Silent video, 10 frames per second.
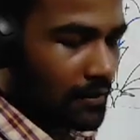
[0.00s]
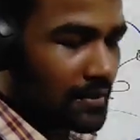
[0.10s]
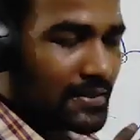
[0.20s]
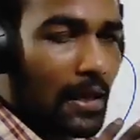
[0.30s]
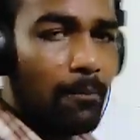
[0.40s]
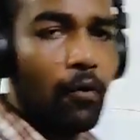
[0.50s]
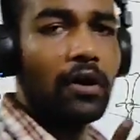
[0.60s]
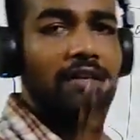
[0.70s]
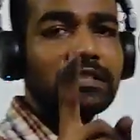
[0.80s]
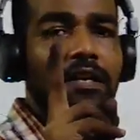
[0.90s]
the
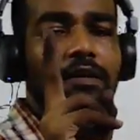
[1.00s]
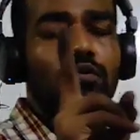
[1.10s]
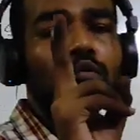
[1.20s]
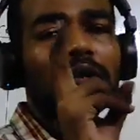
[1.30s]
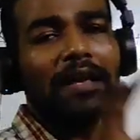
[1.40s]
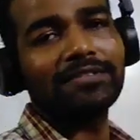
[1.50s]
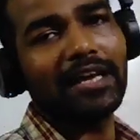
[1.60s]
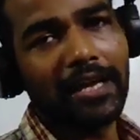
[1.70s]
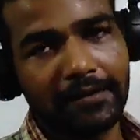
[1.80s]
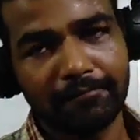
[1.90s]
self-pollination into two types
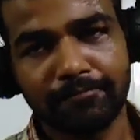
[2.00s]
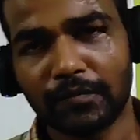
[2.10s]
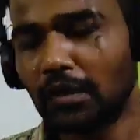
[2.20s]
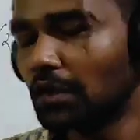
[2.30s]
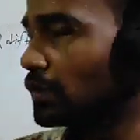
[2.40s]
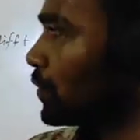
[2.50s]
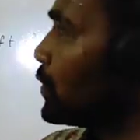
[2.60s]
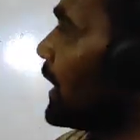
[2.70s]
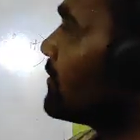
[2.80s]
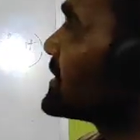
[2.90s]
again. So
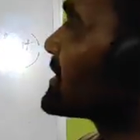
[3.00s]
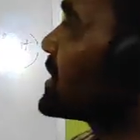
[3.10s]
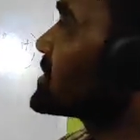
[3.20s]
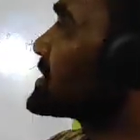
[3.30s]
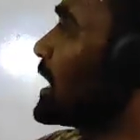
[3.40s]
we have discussed